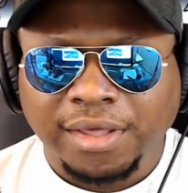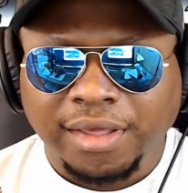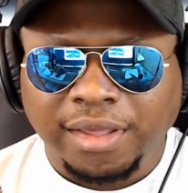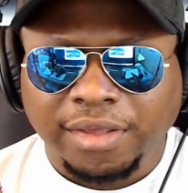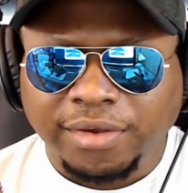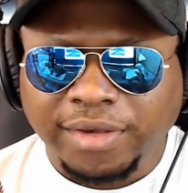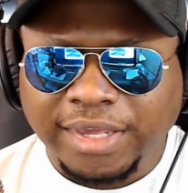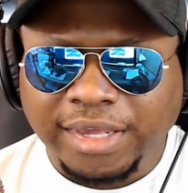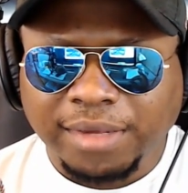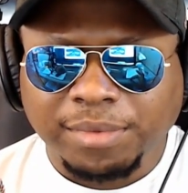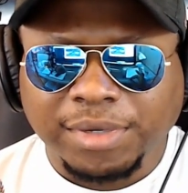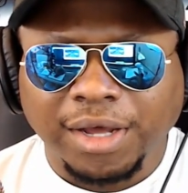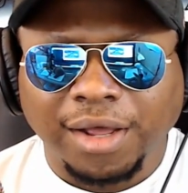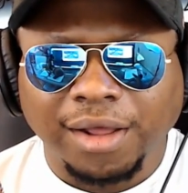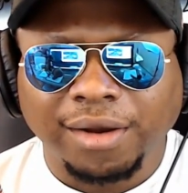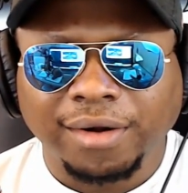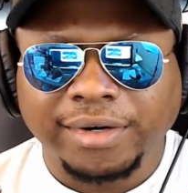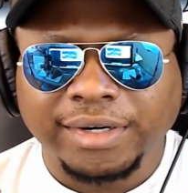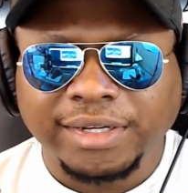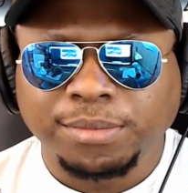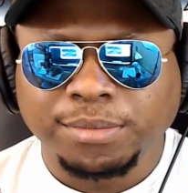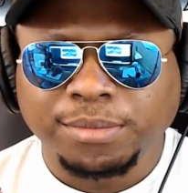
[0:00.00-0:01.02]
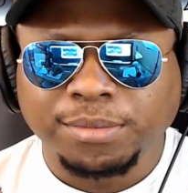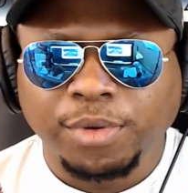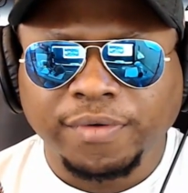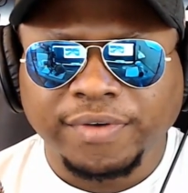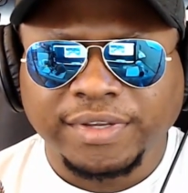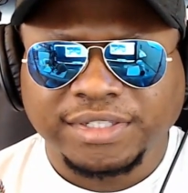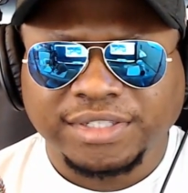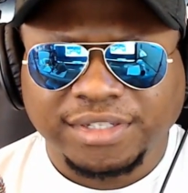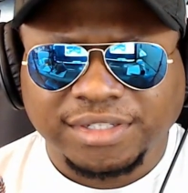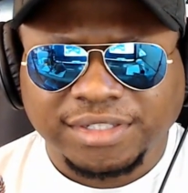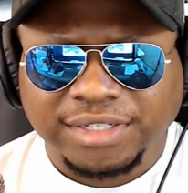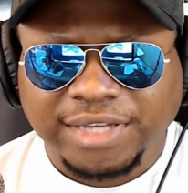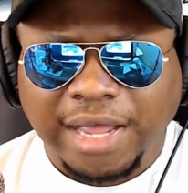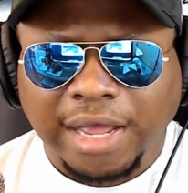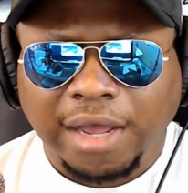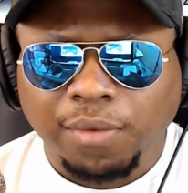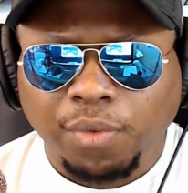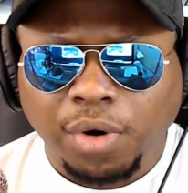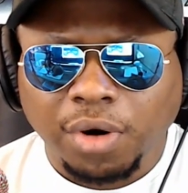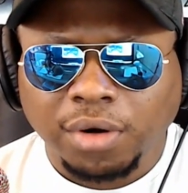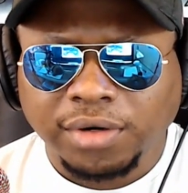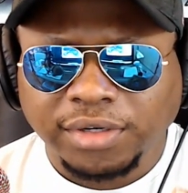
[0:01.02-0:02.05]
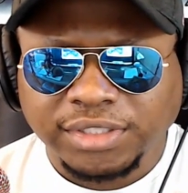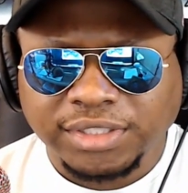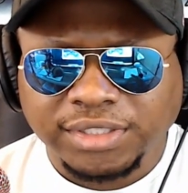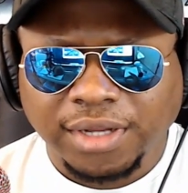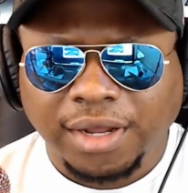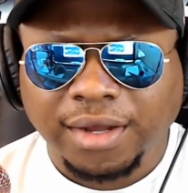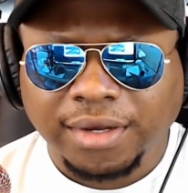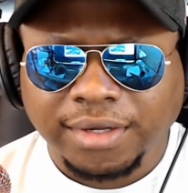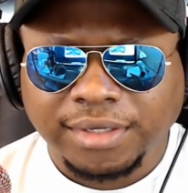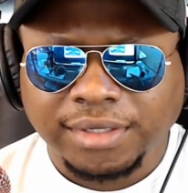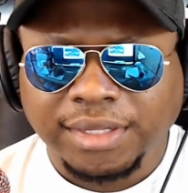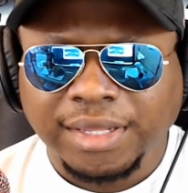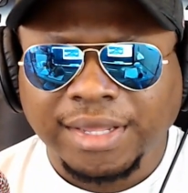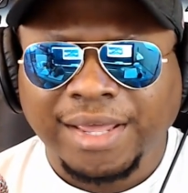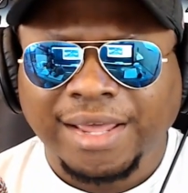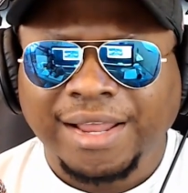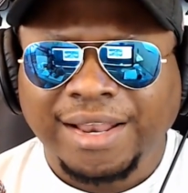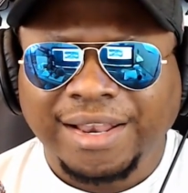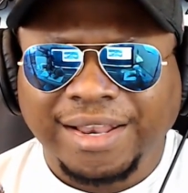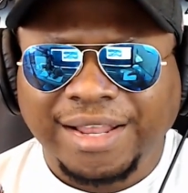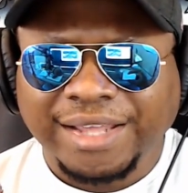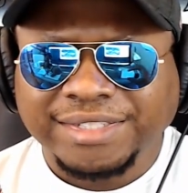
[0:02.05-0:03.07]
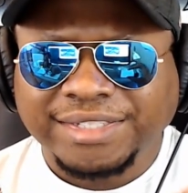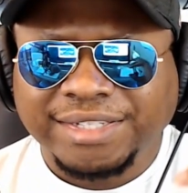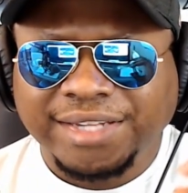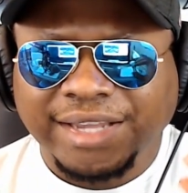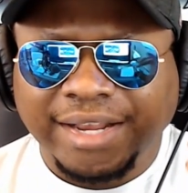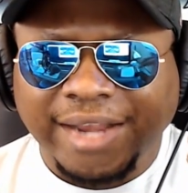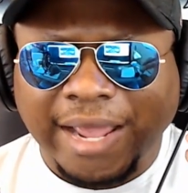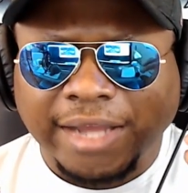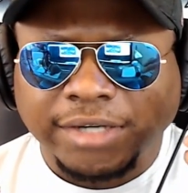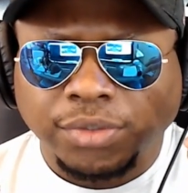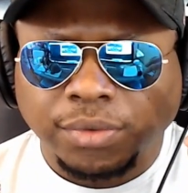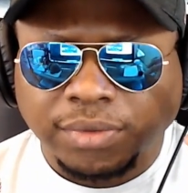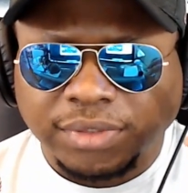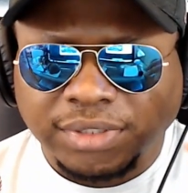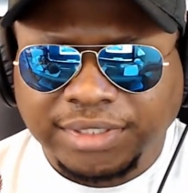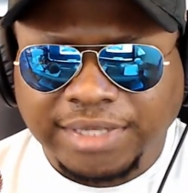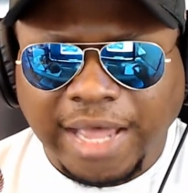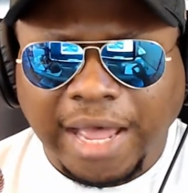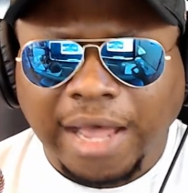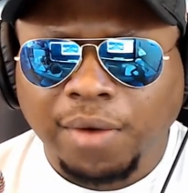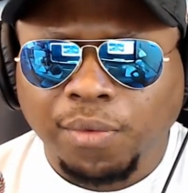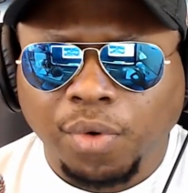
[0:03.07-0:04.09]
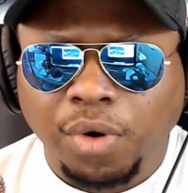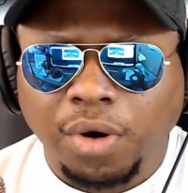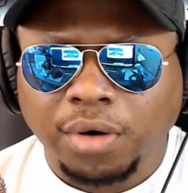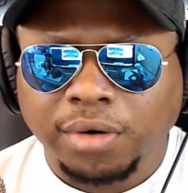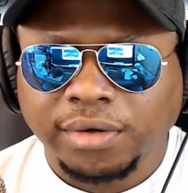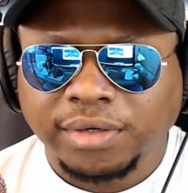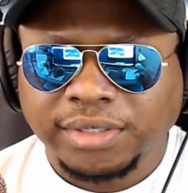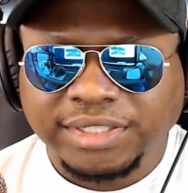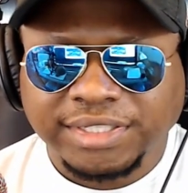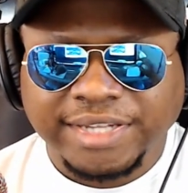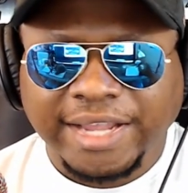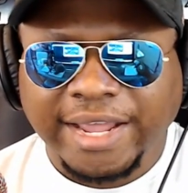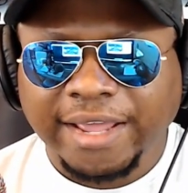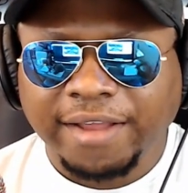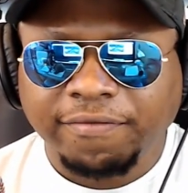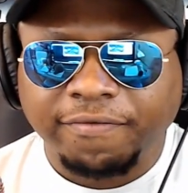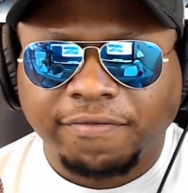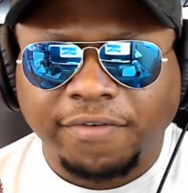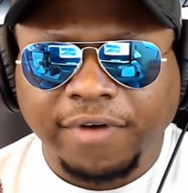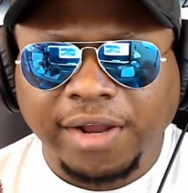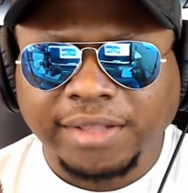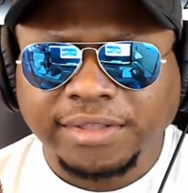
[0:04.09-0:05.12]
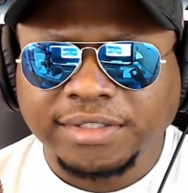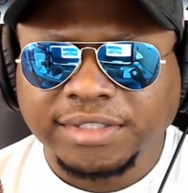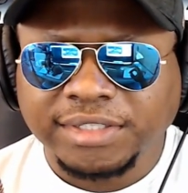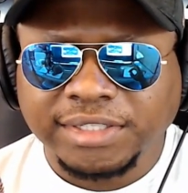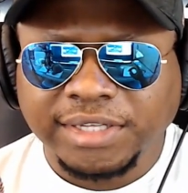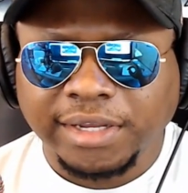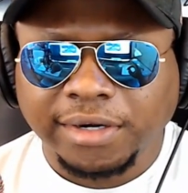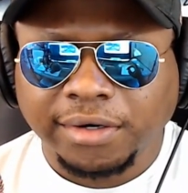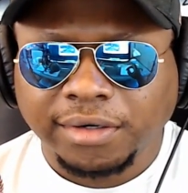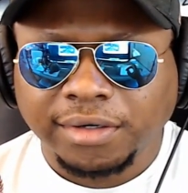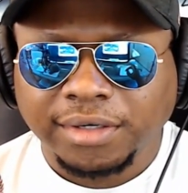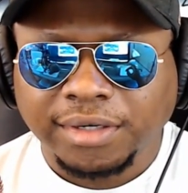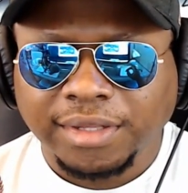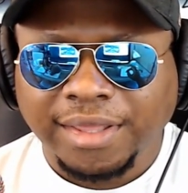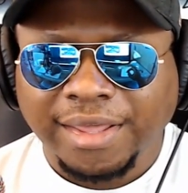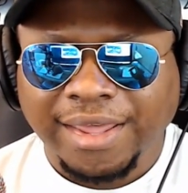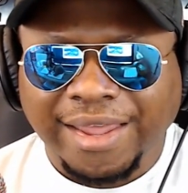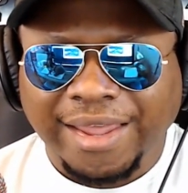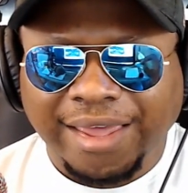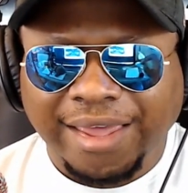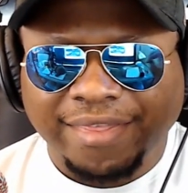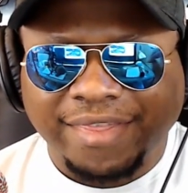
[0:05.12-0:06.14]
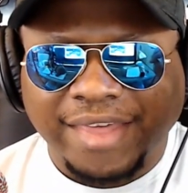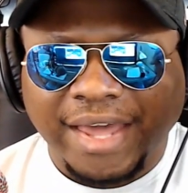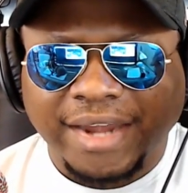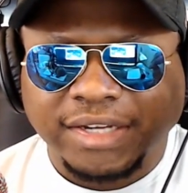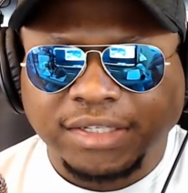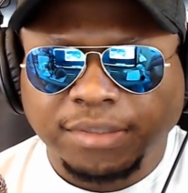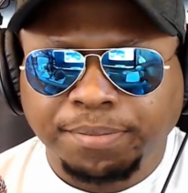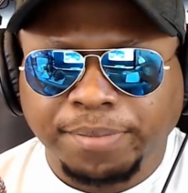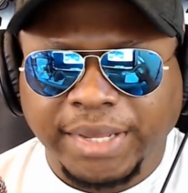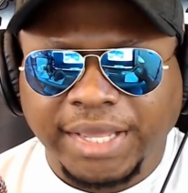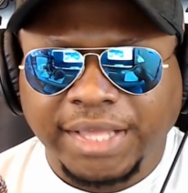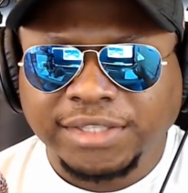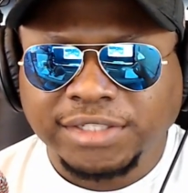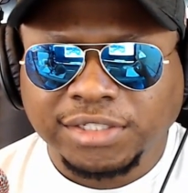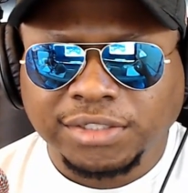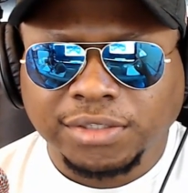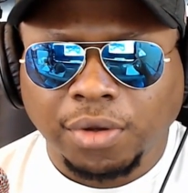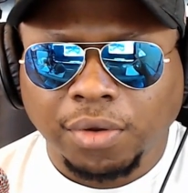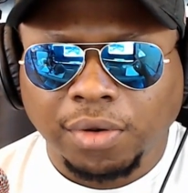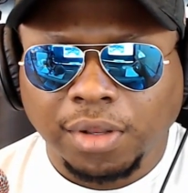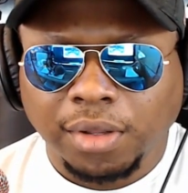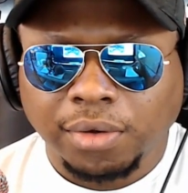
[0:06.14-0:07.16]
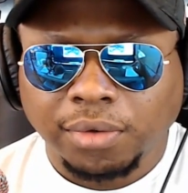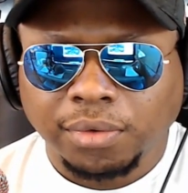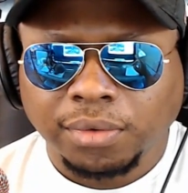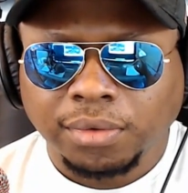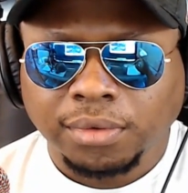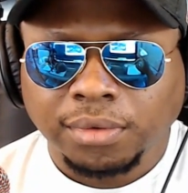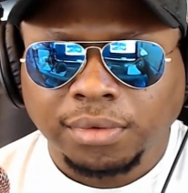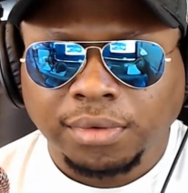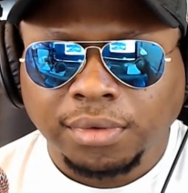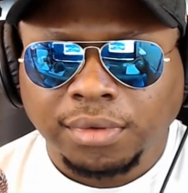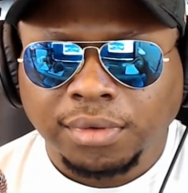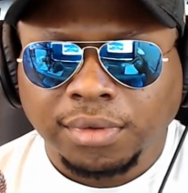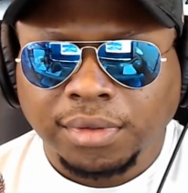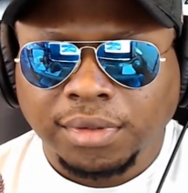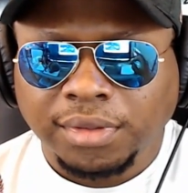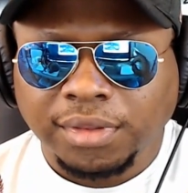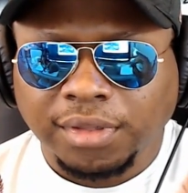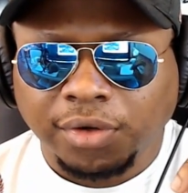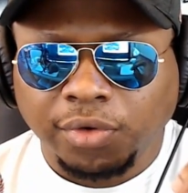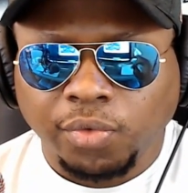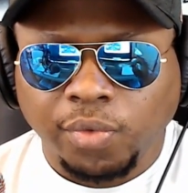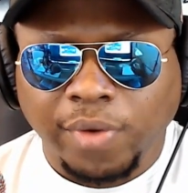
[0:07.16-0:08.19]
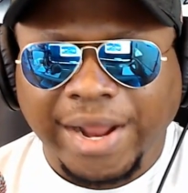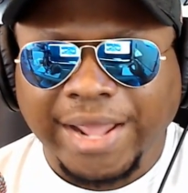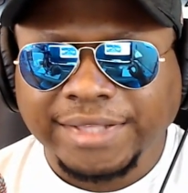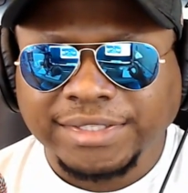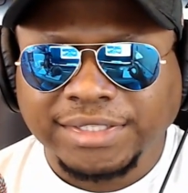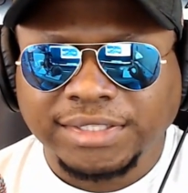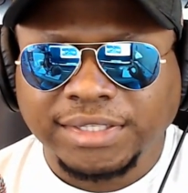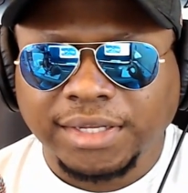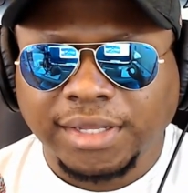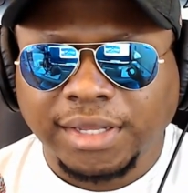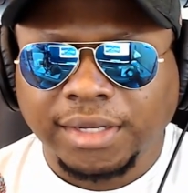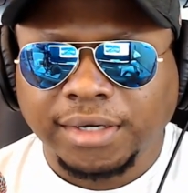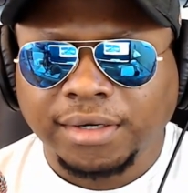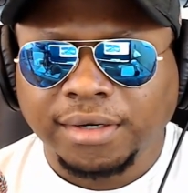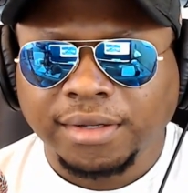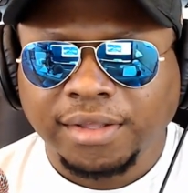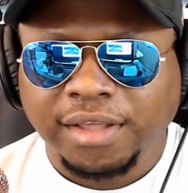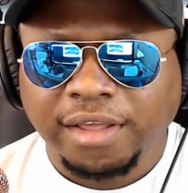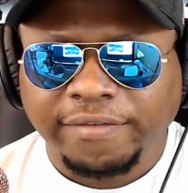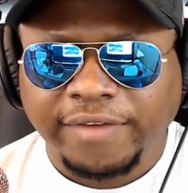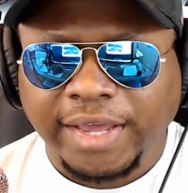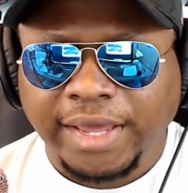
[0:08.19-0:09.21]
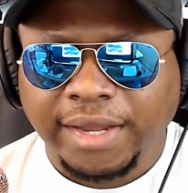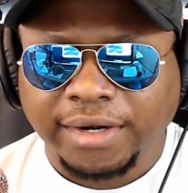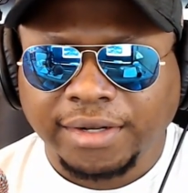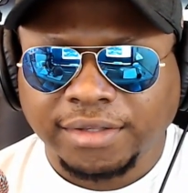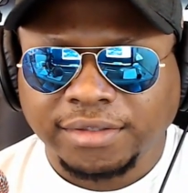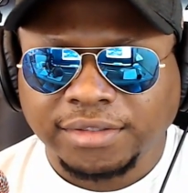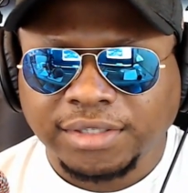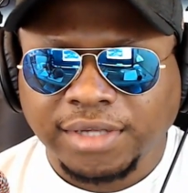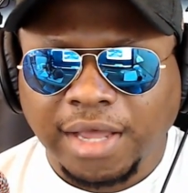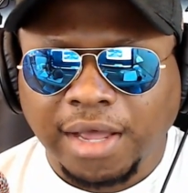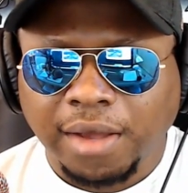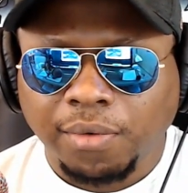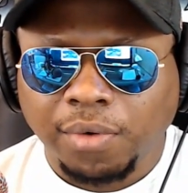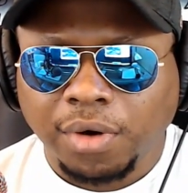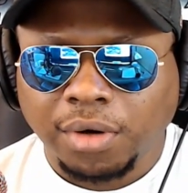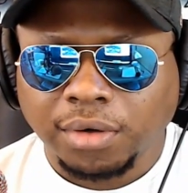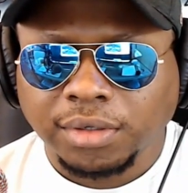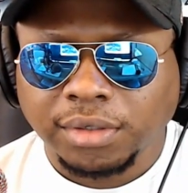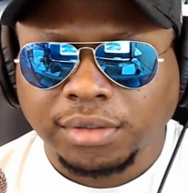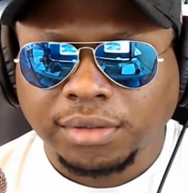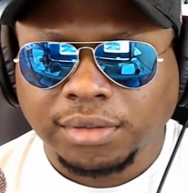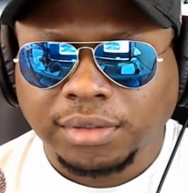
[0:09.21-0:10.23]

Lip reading: You keep calling these movies the Skywalker saga. Let's see an actual Skywalker stand front and center. And that is Ben Solo, the grandson of Anakin Skywalker.